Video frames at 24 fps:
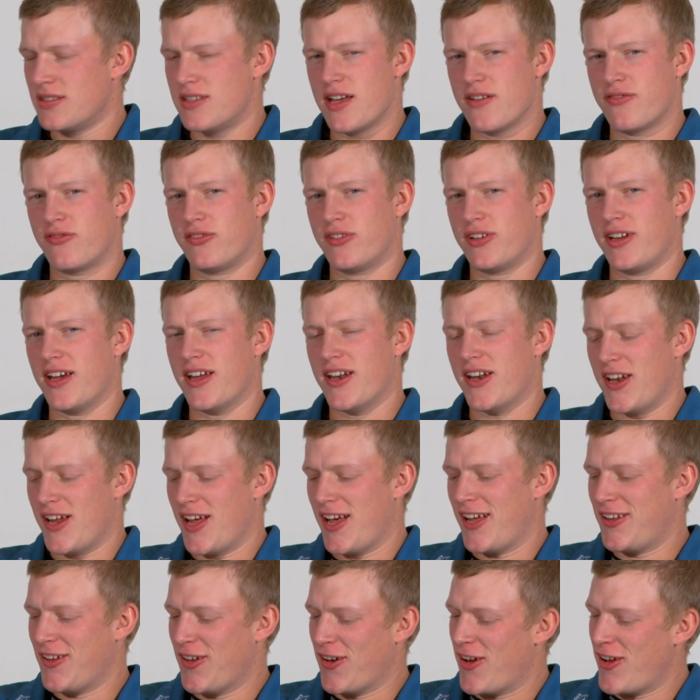Definitely, and
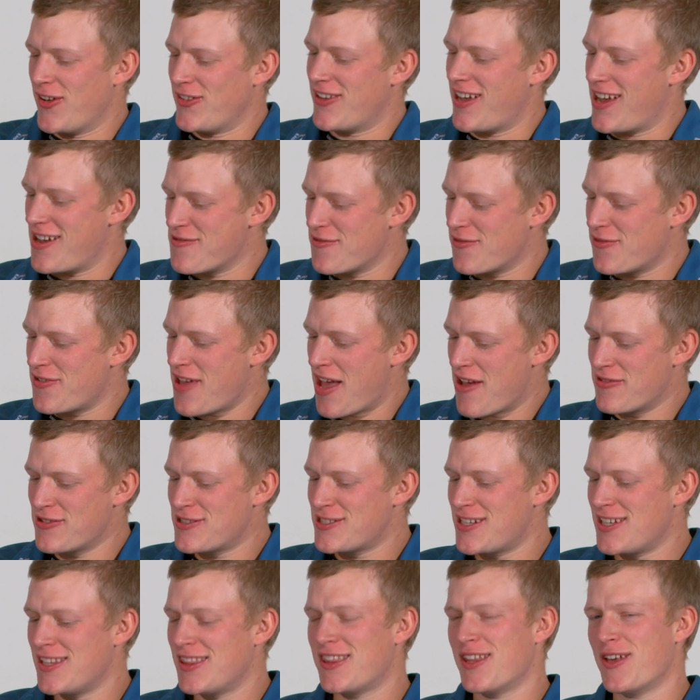I don't know, Dave, if you ever
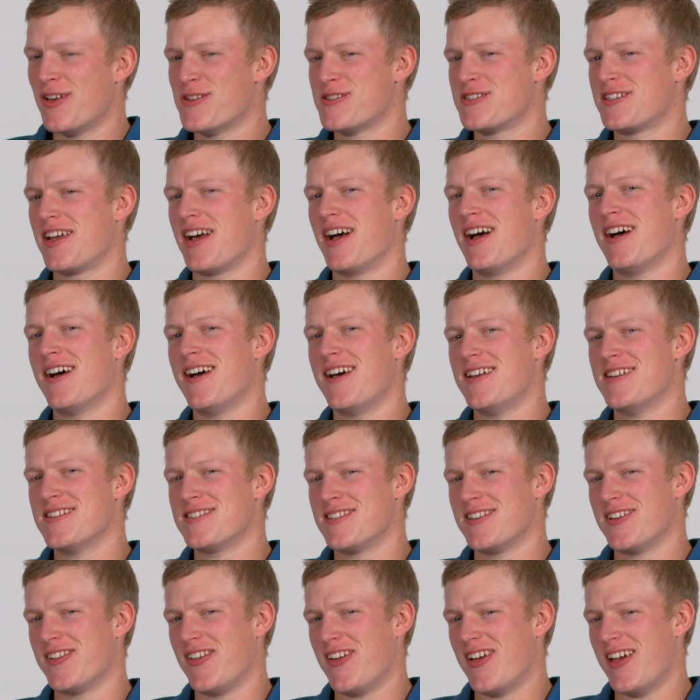seen those
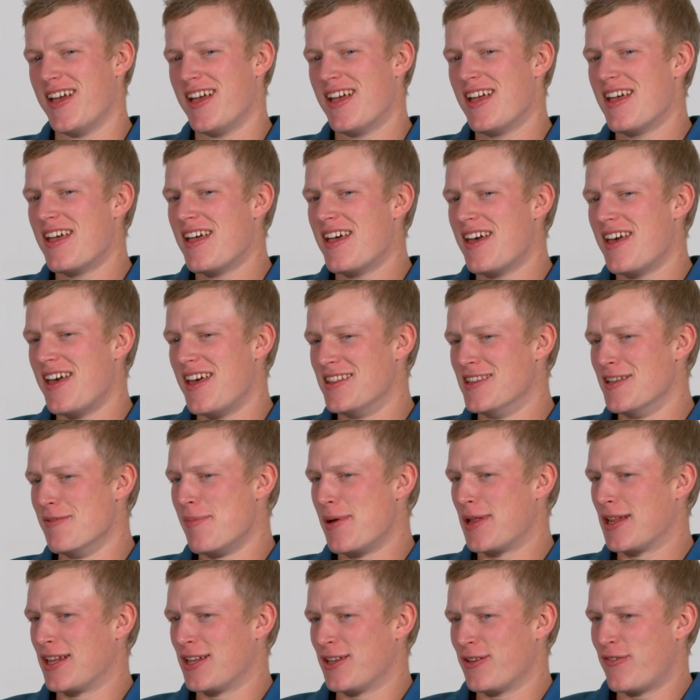guys that are in the
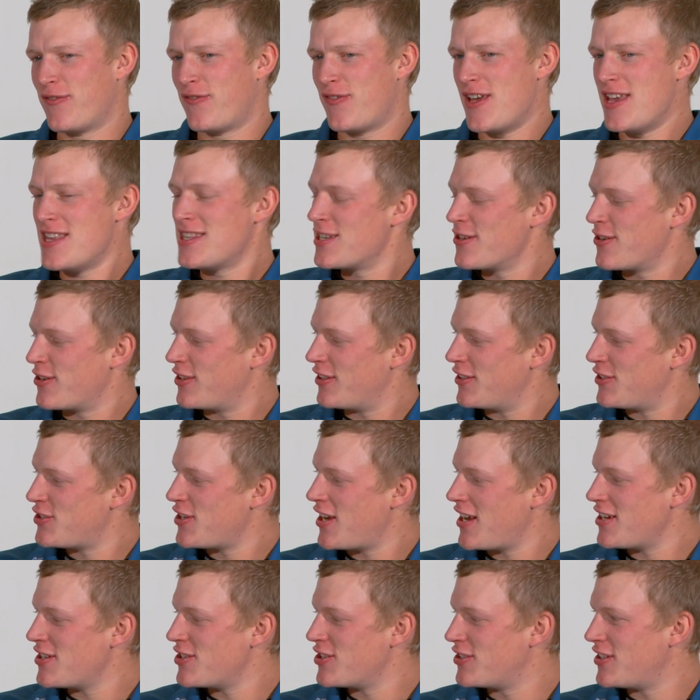middle of the feeder at the
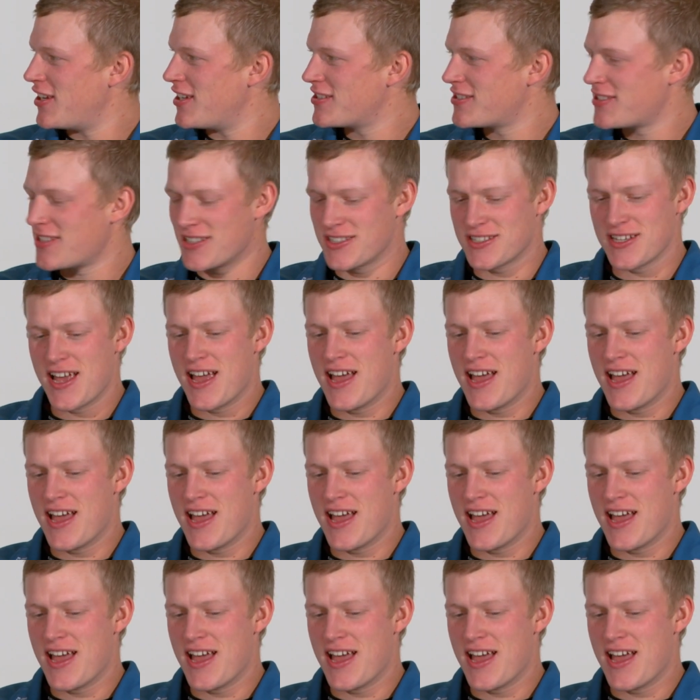change of distance,